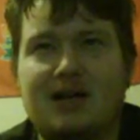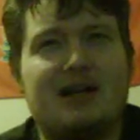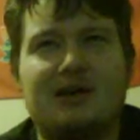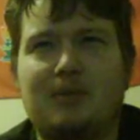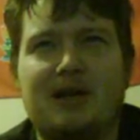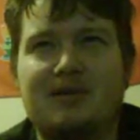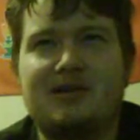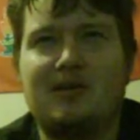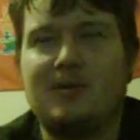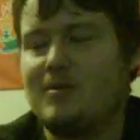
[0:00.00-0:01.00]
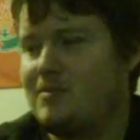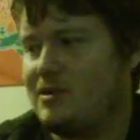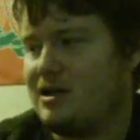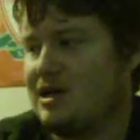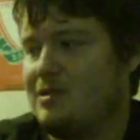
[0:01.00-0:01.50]
And he'll be able to tell me.
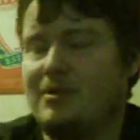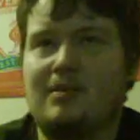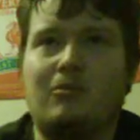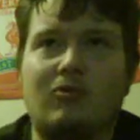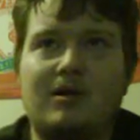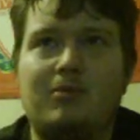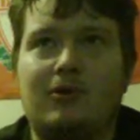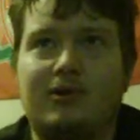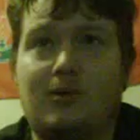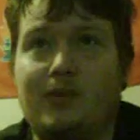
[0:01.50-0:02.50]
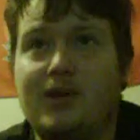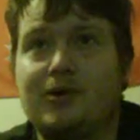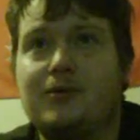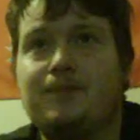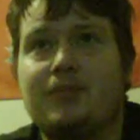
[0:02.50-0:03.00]
But I rebought it on Wii
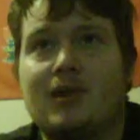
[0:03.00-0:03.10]
U.